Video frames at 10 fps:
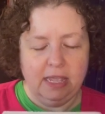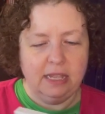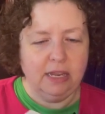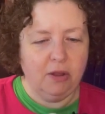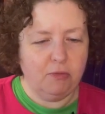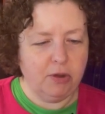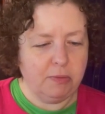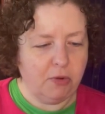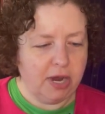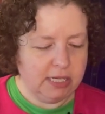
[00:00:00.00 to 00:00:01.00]
You know, Rick
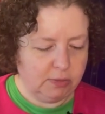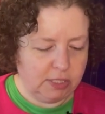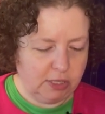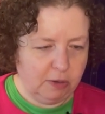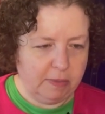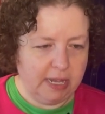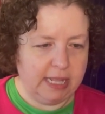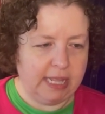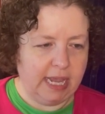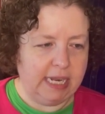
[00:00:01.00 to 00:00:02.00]
Moranis was so big
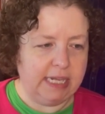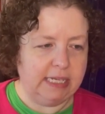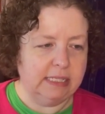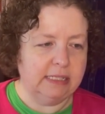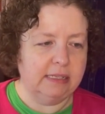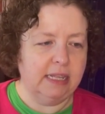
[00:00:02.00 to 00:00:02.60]
in the 80s,